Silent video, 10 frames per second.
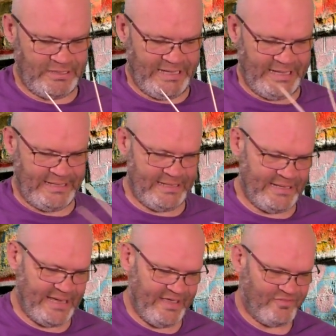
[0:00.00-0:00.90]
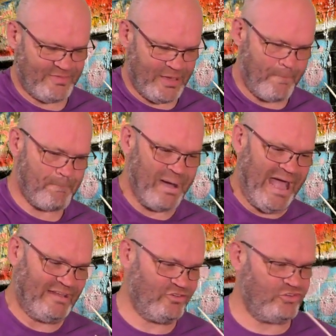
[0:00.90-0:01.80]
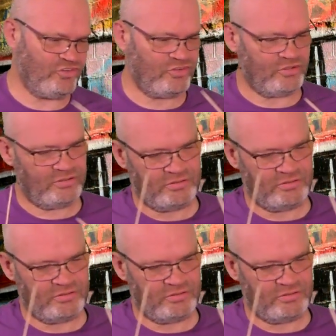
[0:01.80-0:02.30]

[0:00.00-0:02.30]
And he gave me a badge.